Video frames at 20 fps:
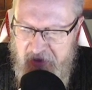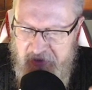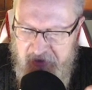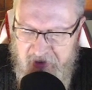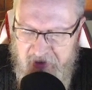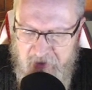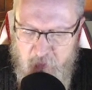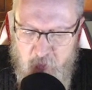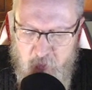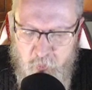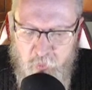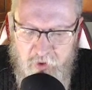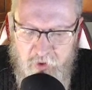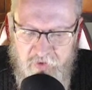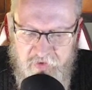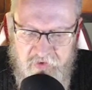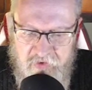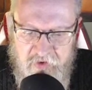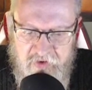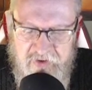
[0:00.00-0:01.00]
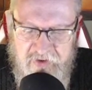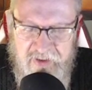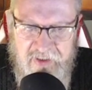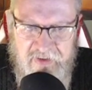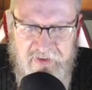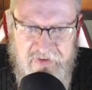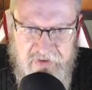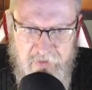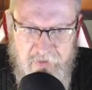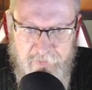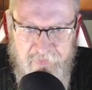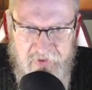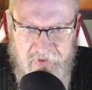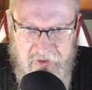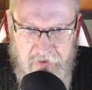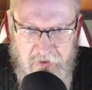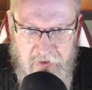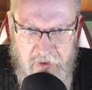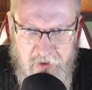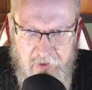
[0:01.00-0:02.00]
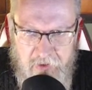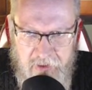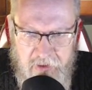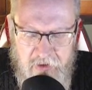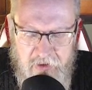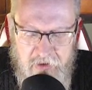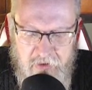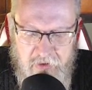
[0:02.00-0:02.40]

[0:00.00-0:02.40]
it wants to say something like